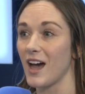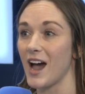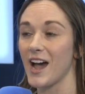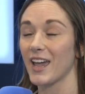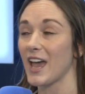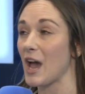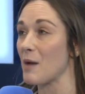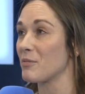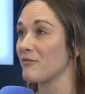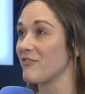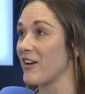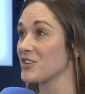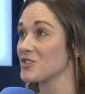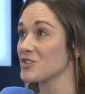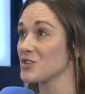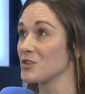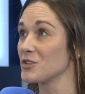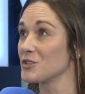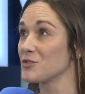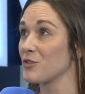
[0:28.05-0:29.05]
eye care
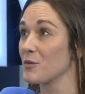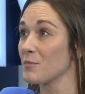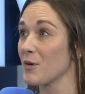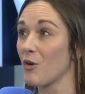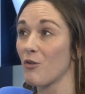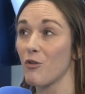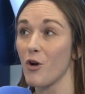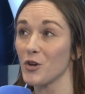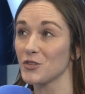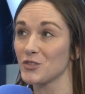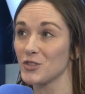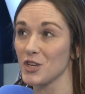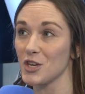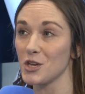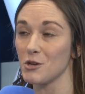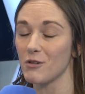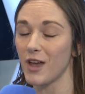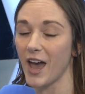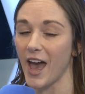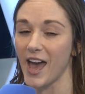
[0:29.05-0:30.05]
professionals from across
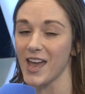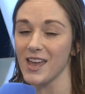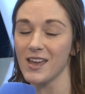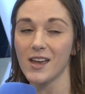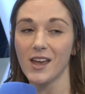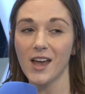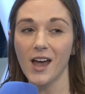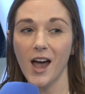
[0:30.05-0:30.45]
the UK.